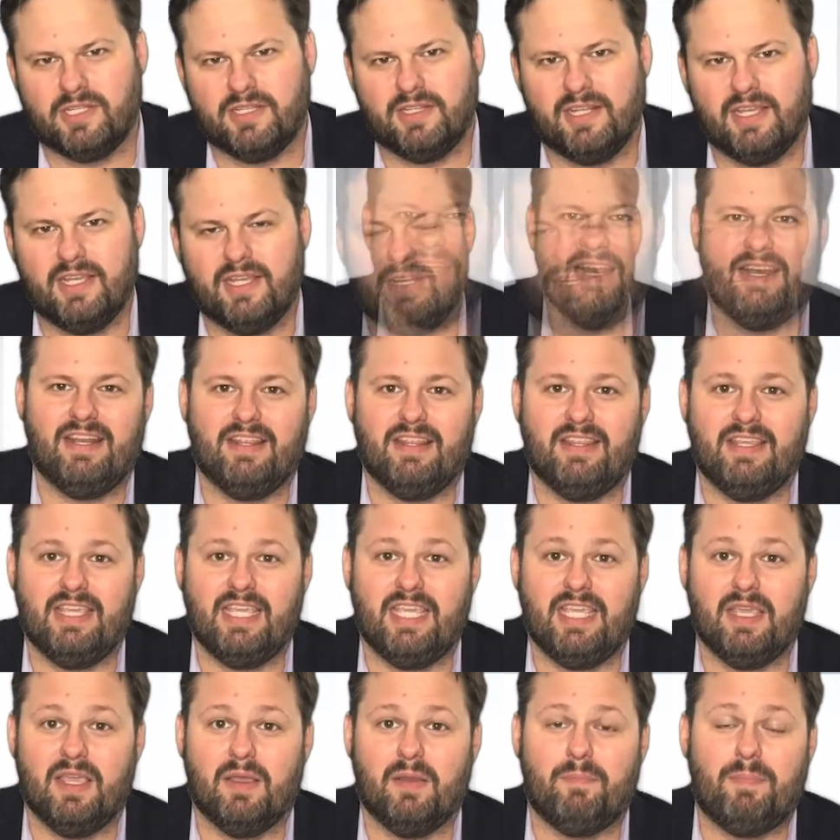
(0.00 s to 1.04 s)
and then
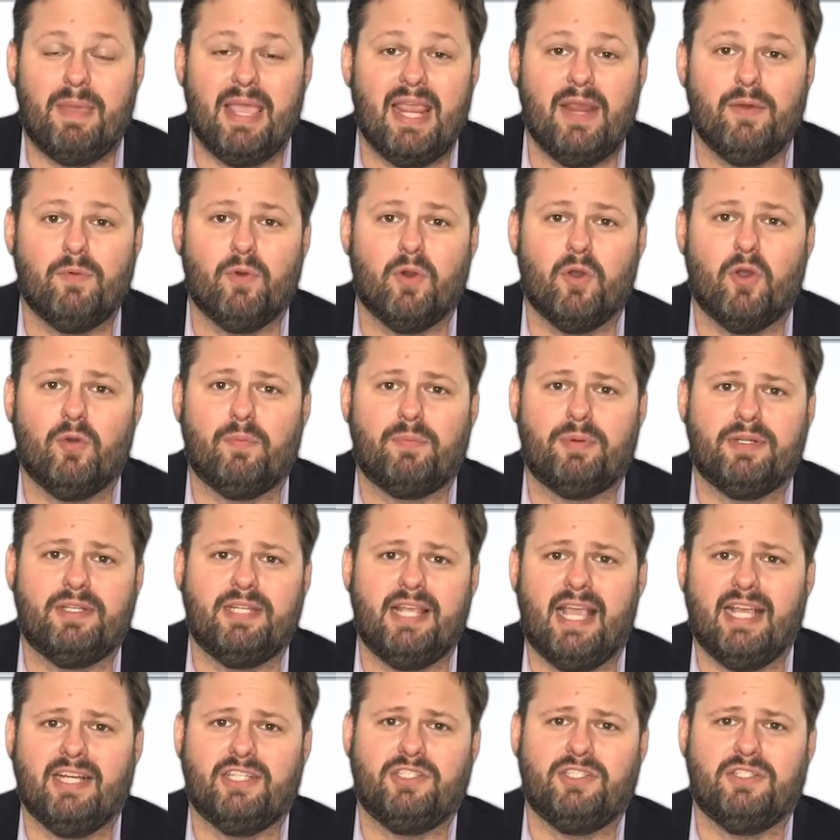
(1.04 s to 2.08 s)
the Payroll
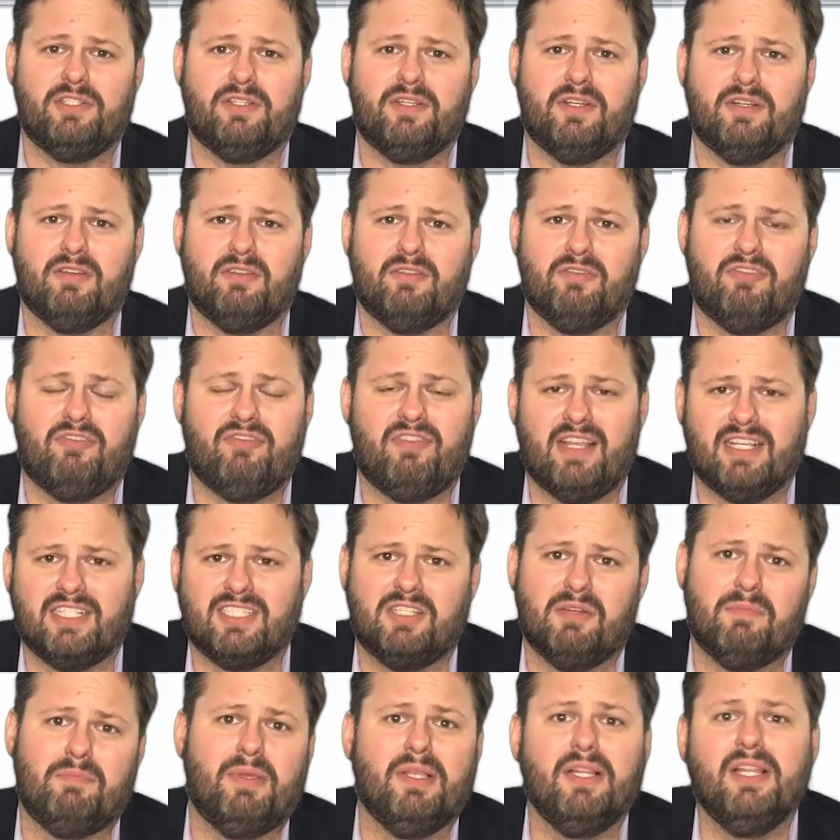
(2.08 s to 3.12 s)
Protection
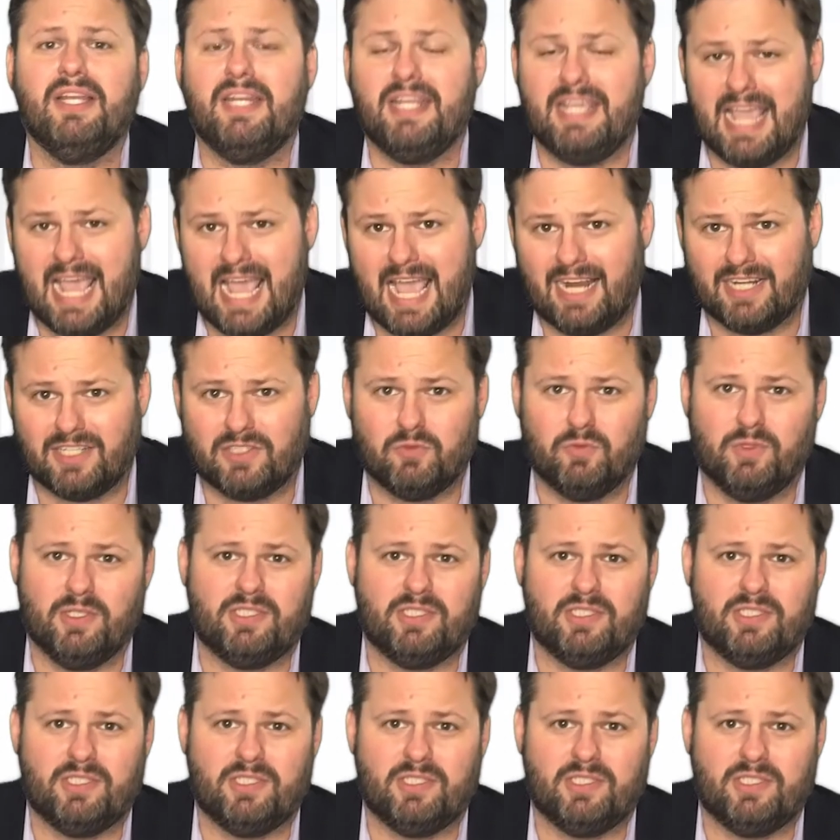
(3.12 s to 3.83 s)
Flexibility Act,